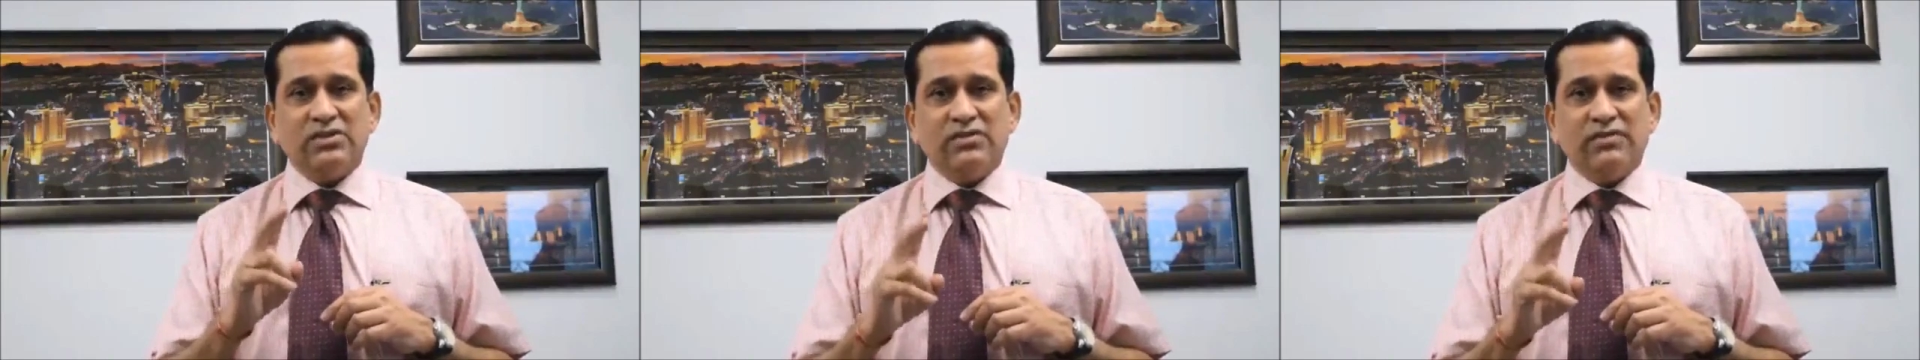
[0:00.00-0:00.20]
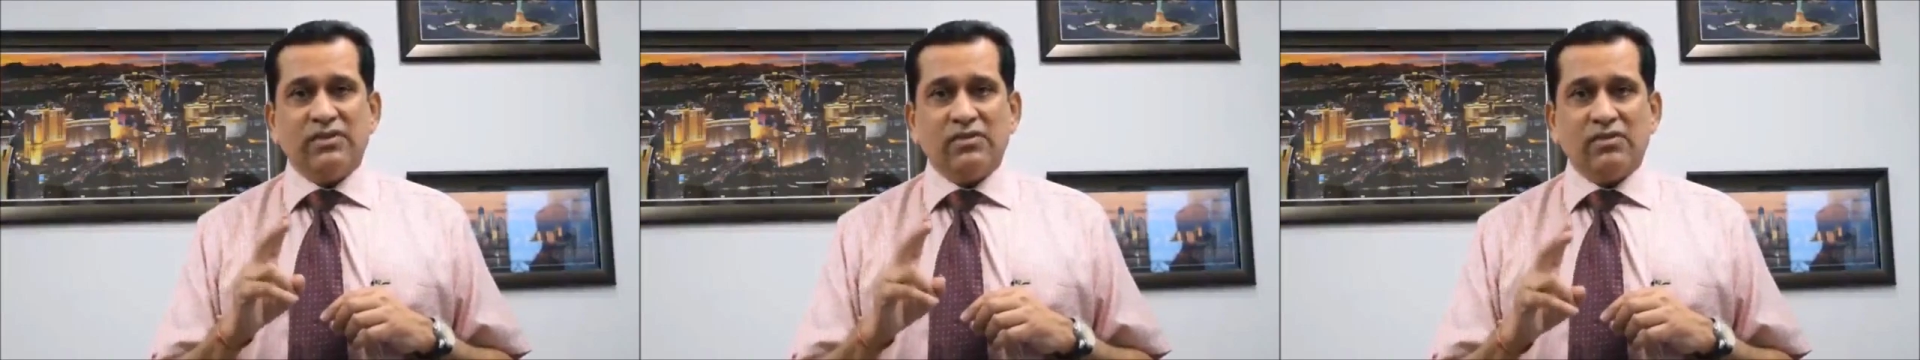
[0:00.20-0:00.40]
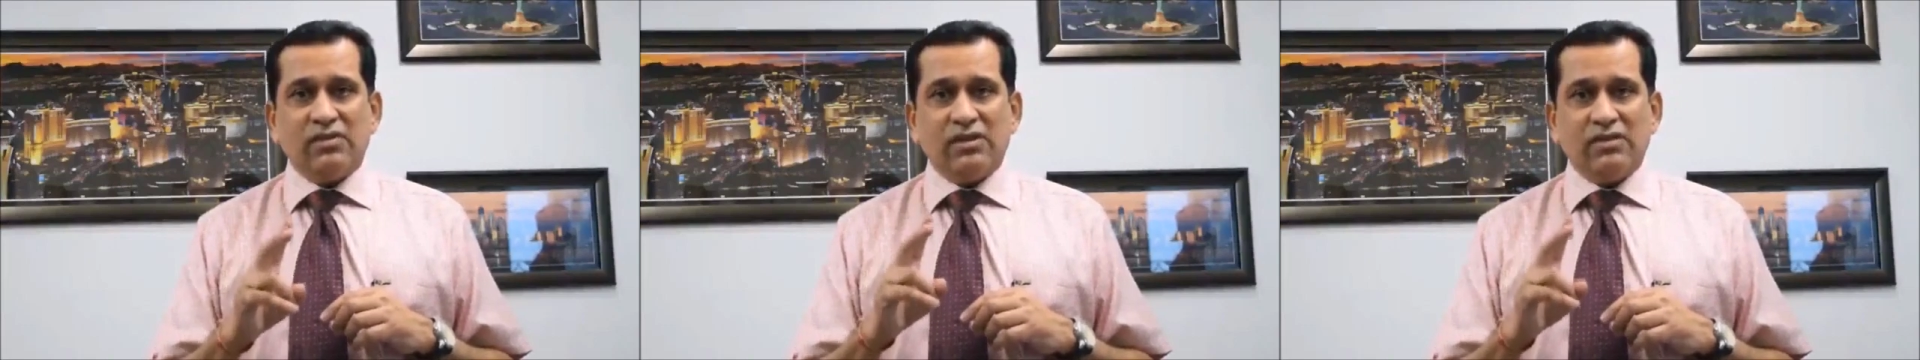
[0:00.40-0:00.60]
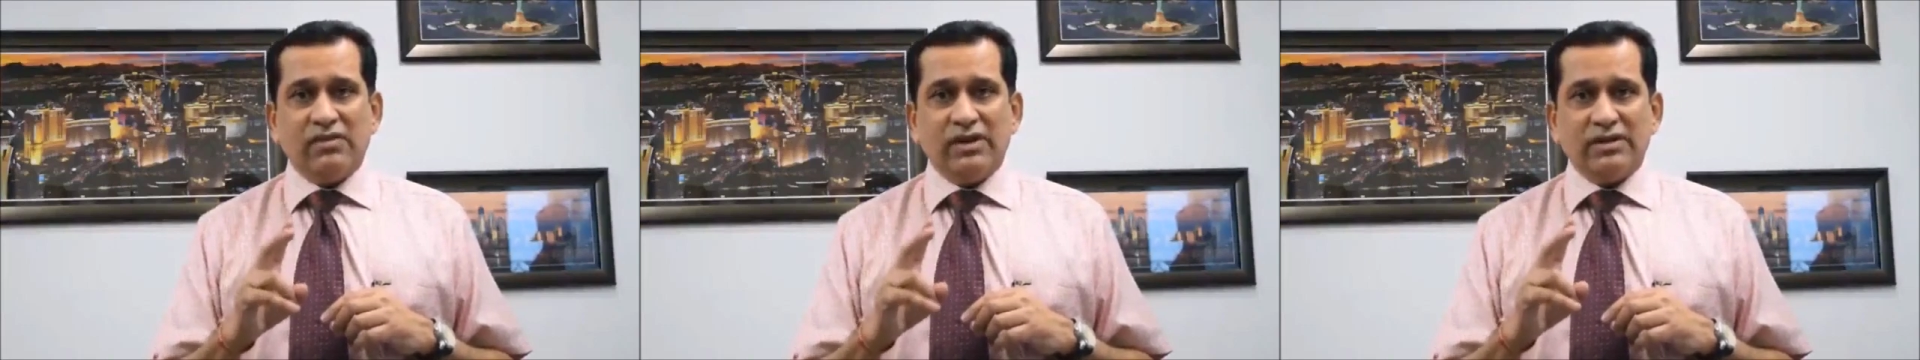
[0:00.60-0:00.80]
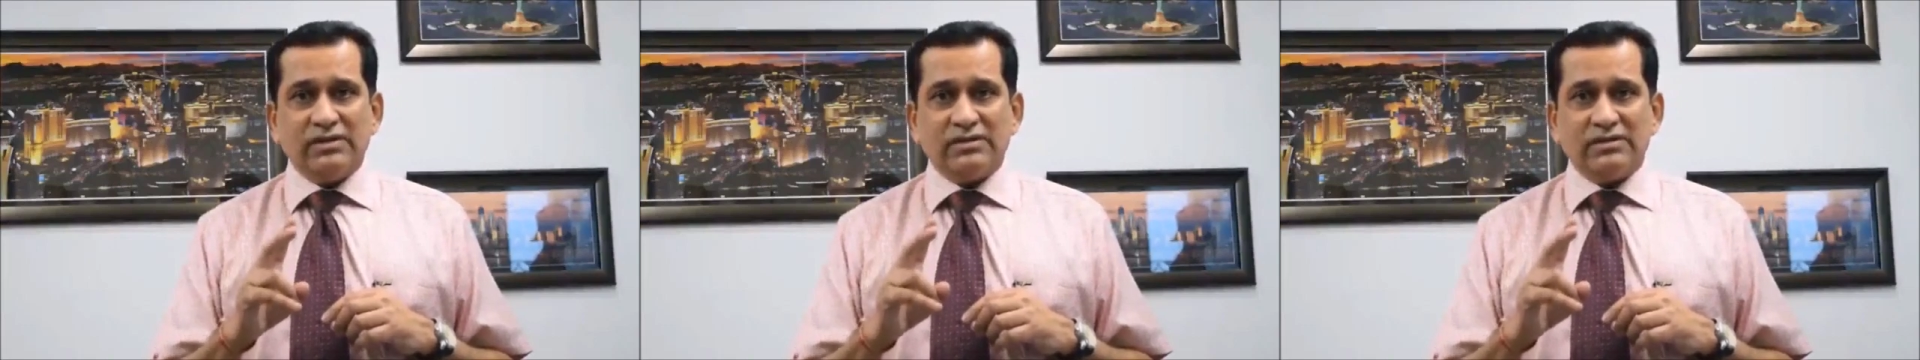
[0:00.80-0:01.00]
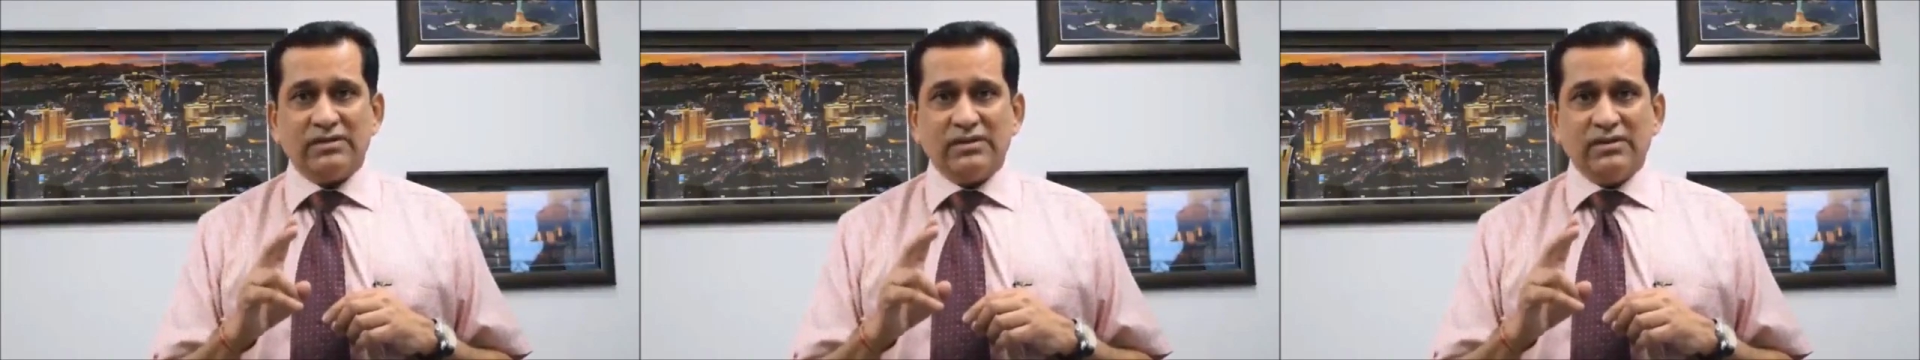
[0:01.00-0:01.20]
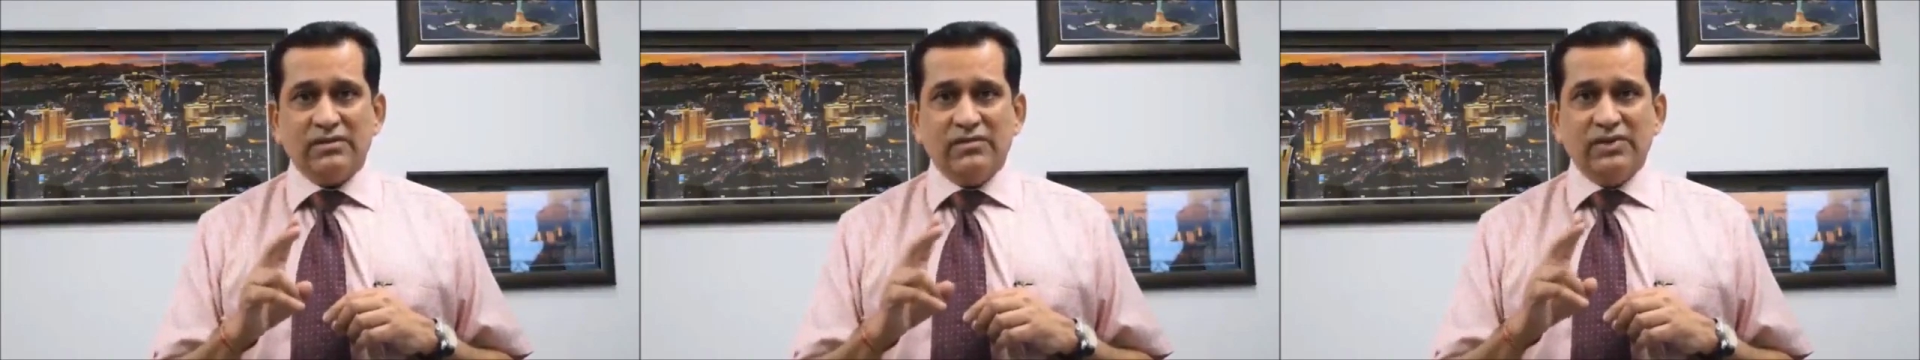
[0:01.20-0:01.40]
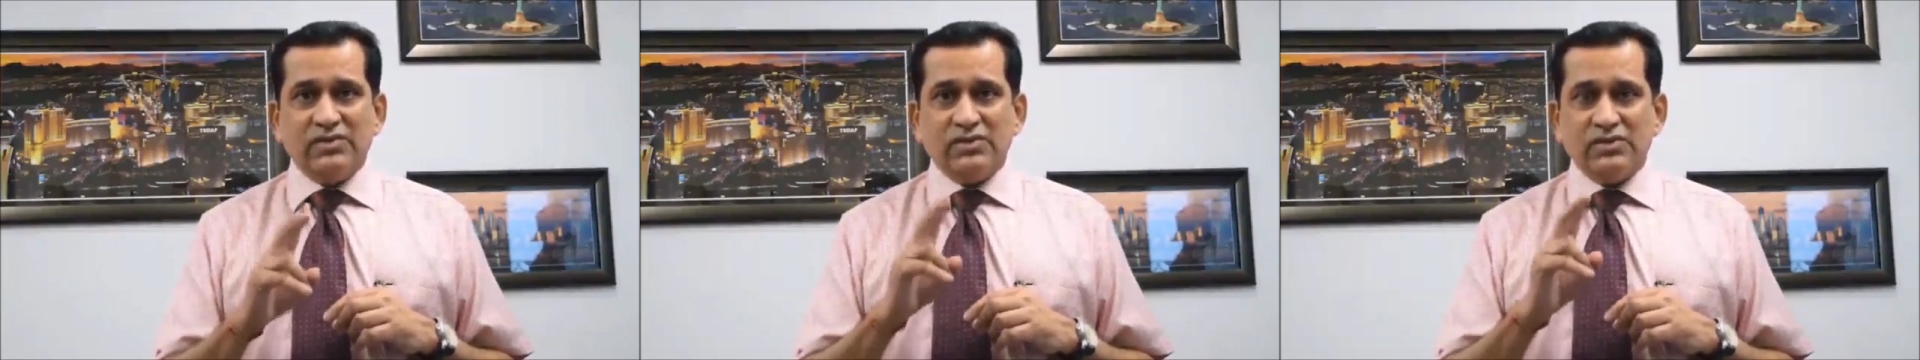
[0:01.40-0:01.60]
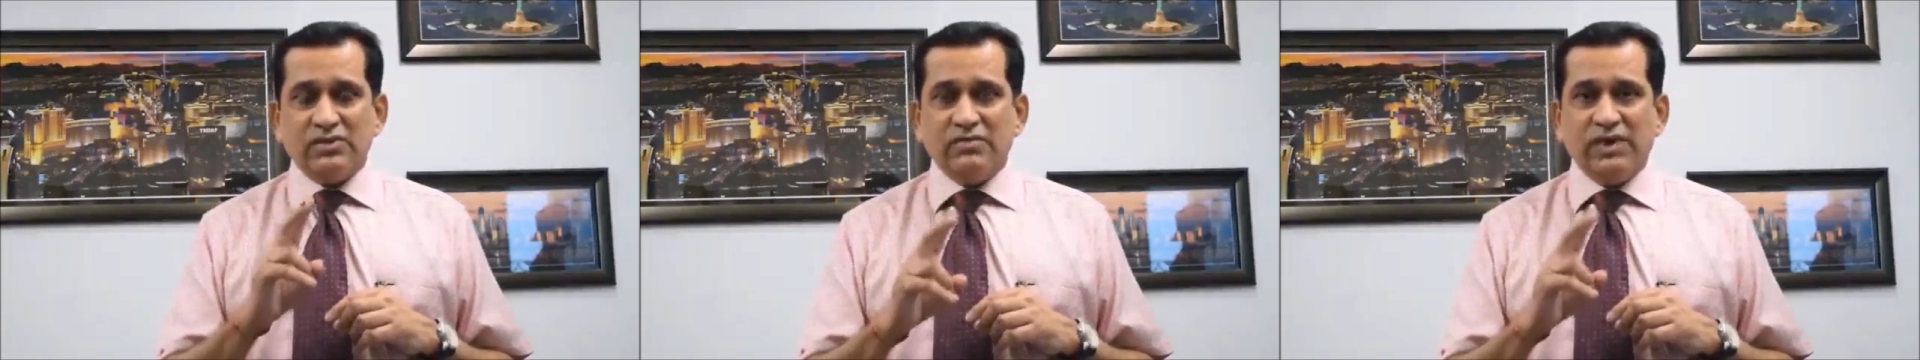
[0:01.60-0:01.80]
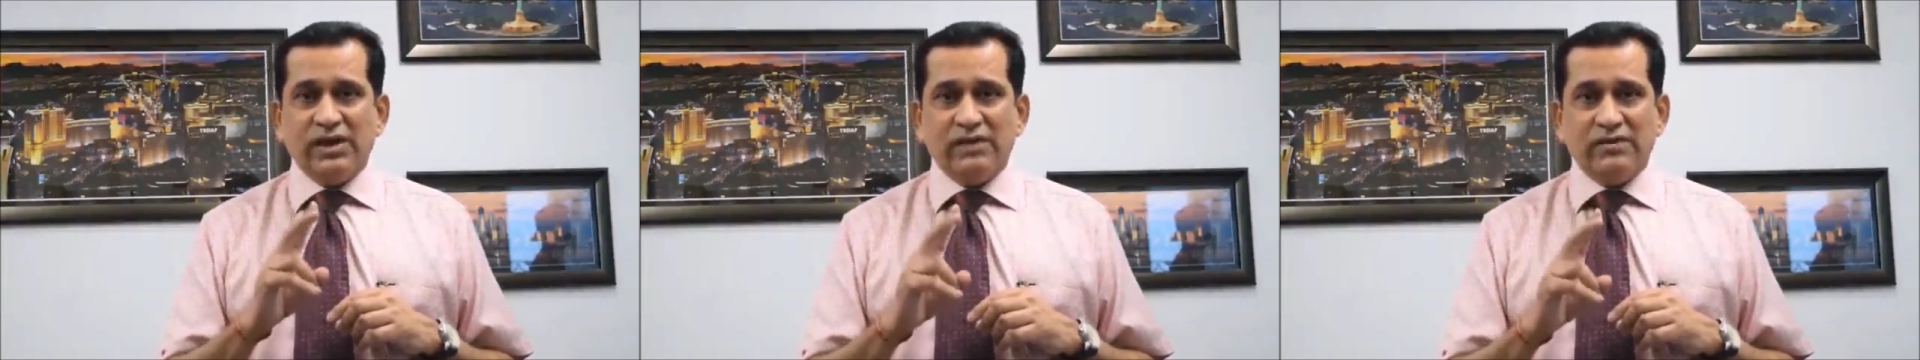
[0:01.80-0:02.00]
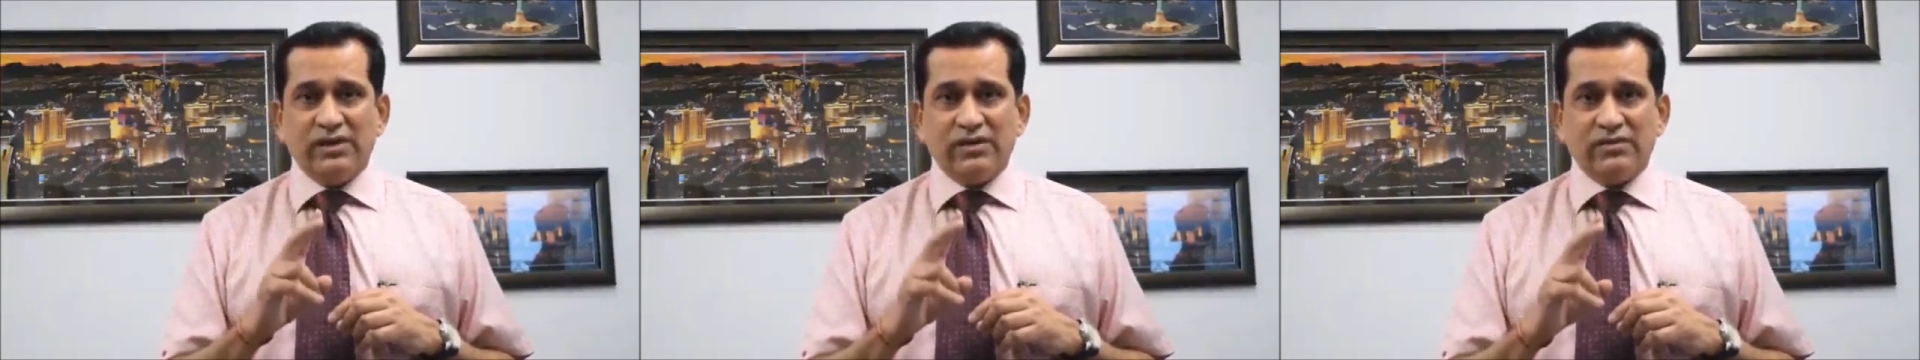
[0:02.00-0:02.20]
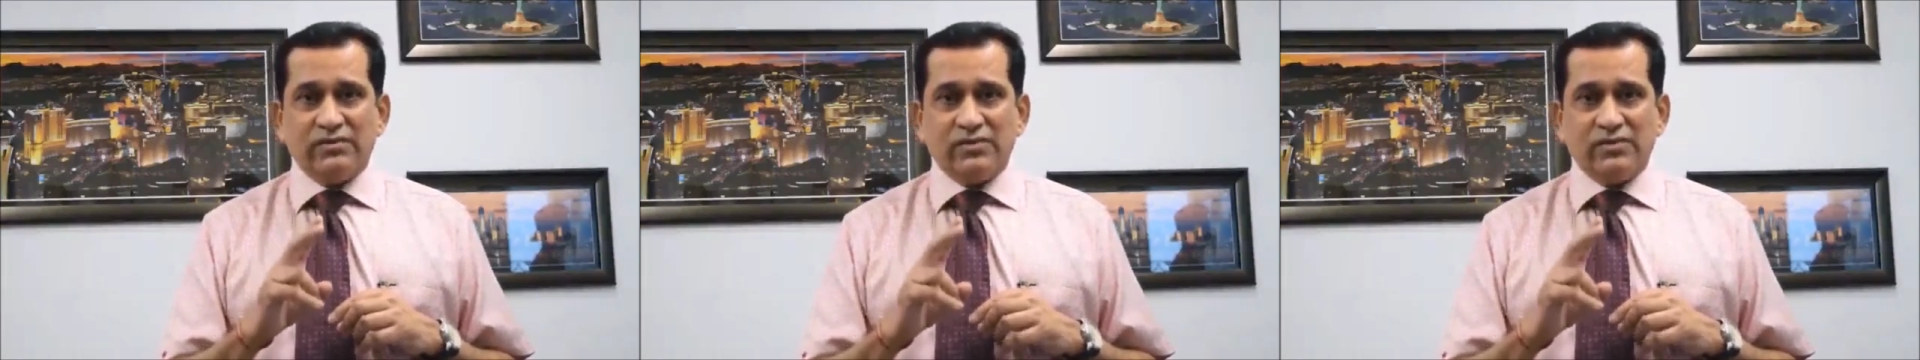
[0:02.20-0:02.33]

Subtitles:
of a coronavirus, which you should be aware of.